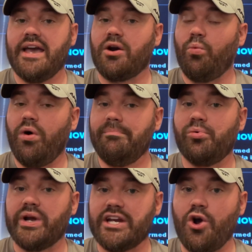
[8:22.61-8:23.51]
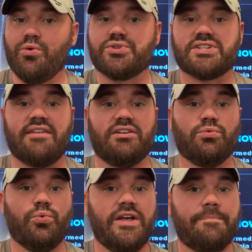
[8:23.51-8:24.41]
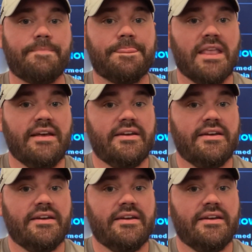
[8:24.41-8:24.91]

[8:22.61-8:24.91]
and a 1.07 whip.